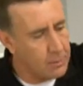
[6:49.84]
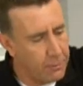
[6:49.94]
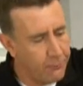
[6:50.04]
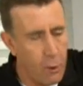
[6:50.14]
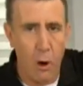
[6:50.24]
your
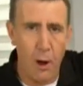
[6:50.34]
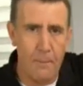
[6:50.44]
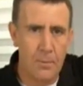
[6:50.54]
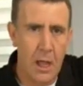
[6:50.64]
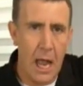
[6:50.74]
before
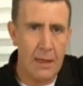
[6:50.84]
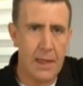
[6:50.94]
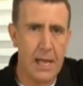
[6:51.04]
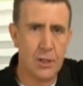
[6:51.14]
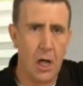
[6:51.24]
and
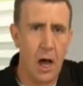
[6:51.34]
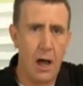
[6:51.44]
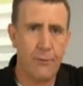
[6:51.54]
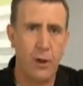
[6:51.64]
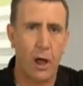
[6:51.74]
there's your
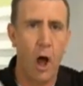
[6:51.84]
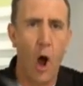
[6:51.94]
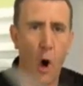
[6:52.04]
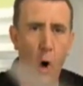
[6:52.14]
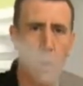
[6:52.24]
after
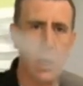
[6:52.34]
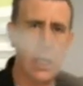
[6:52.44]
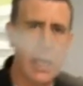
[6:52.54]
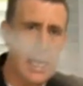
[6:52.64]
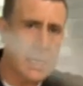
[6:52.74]
all
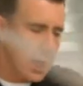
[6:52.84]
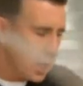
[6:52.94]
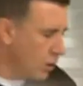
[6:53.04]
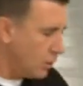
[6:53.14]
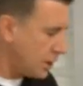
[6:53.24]
clean
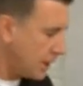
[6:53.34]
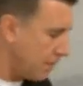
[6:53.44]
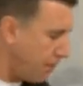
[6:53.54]
using the